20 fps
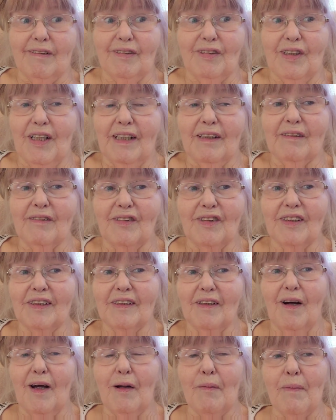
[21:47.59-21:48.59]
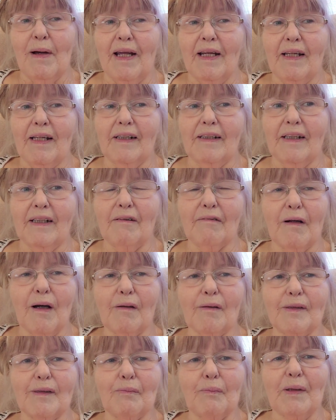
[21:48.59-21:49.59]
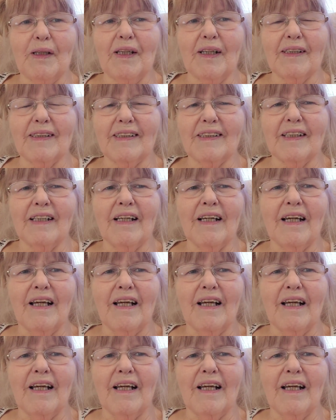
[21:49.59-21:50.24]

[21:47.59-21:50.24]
channel just automatically grows because